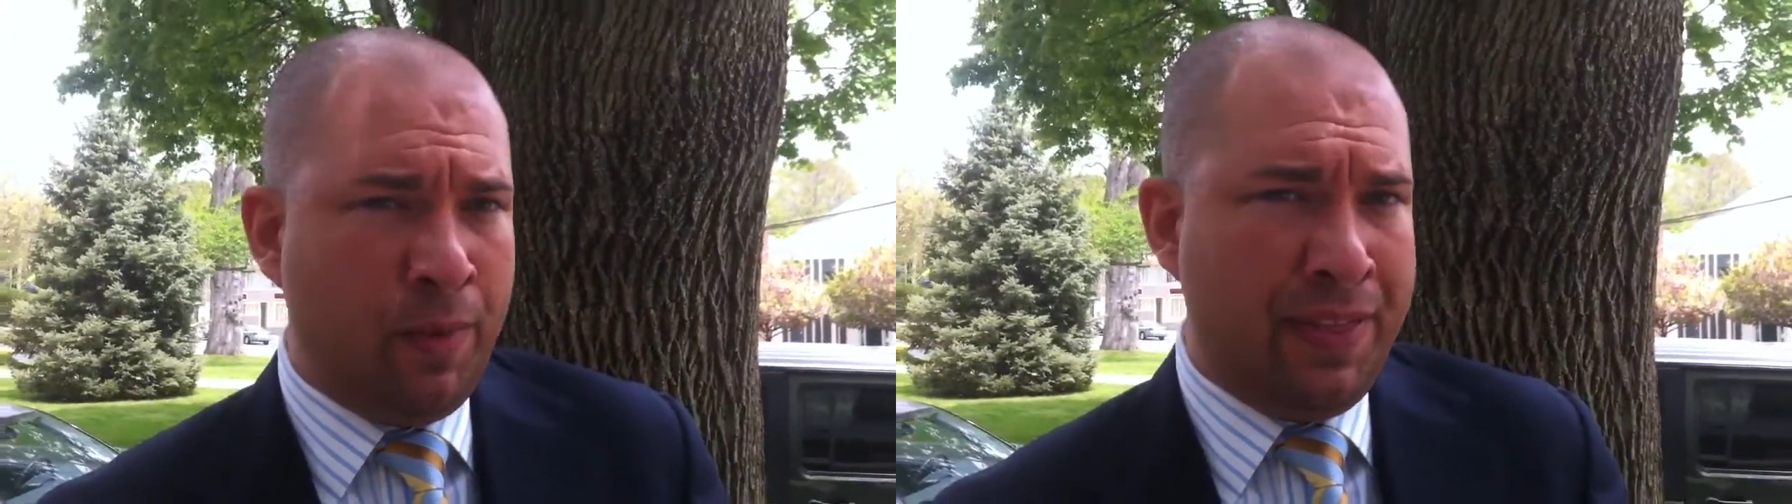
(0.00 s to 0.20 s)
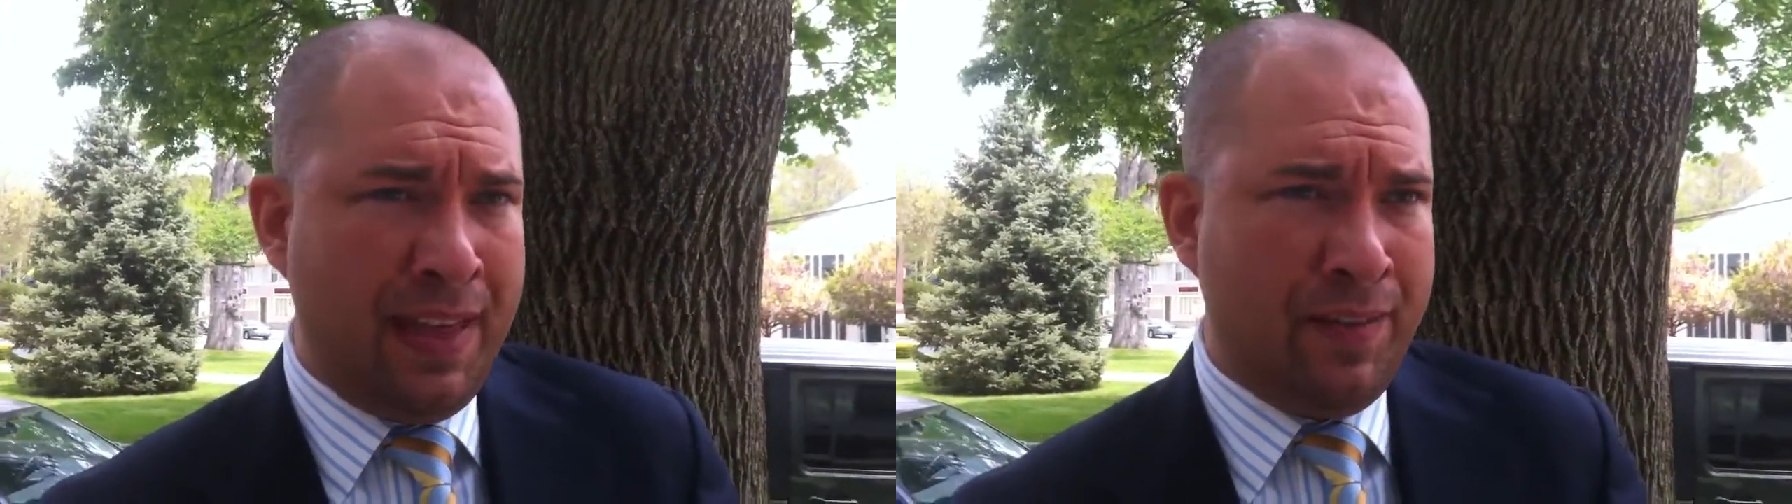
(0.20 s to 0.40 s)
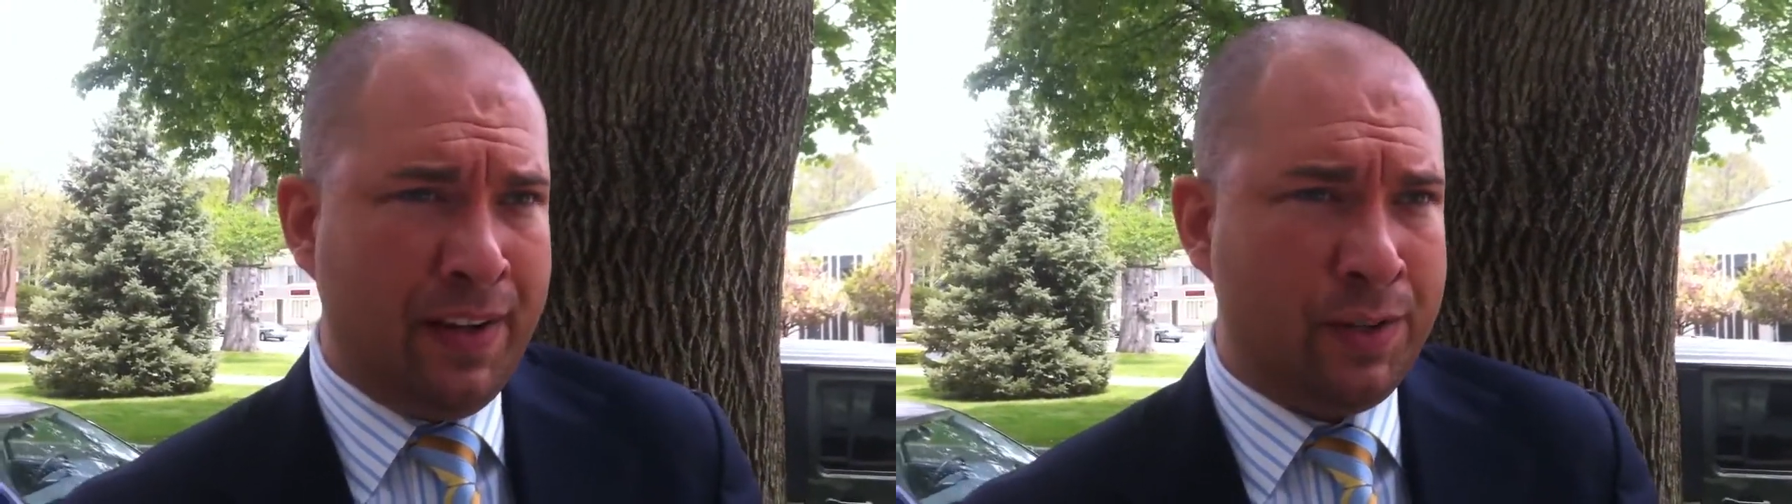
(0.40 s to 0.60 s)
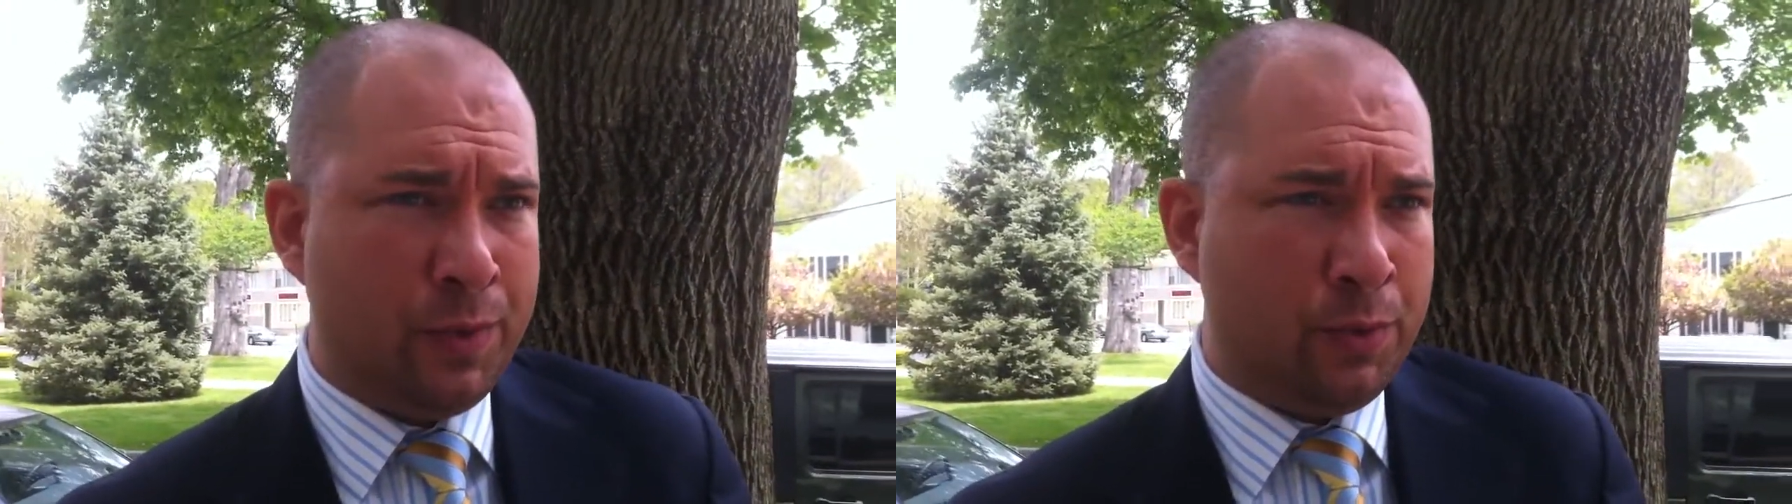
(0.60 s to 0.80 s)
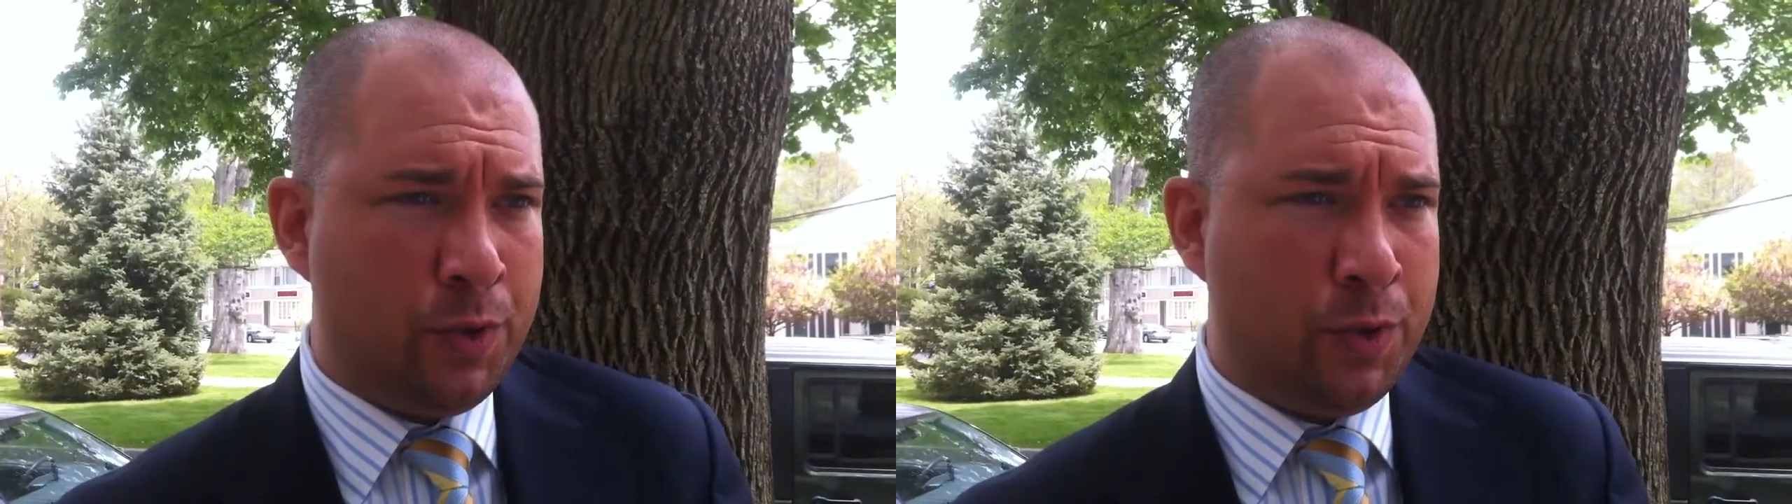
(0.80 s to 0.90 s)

with evidence which